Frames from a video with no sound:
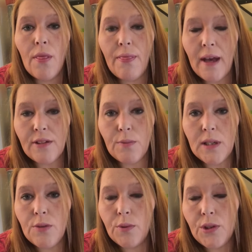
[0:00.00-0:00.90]
That's what
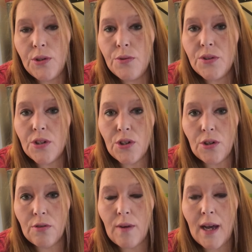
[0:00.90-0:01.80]
you will use to
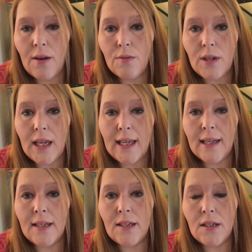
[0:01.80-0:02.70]
turn around
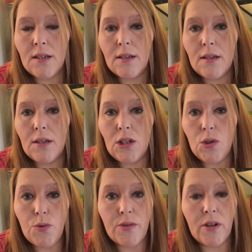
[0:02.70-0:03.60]
and
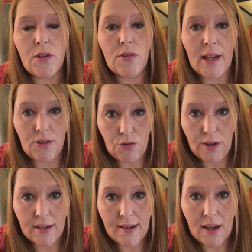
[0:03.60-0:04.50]
use on your next
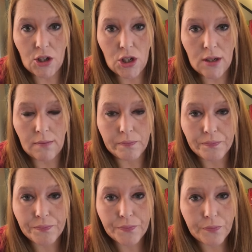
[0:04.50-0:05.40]
transaction.
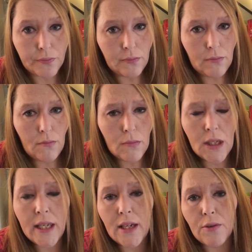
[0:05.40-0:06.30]

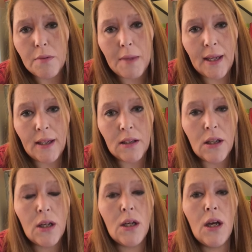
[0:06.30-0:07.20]
Here in
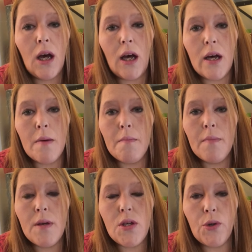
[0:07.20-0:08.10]
Maine,
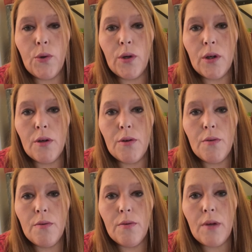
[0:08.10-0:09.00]
your
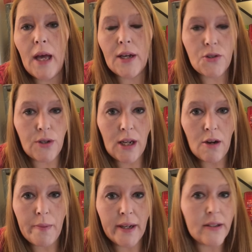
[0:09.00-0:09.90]
extra
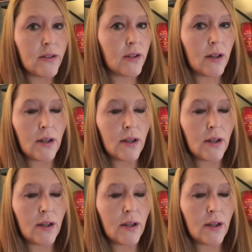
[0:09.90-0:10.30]
care bucks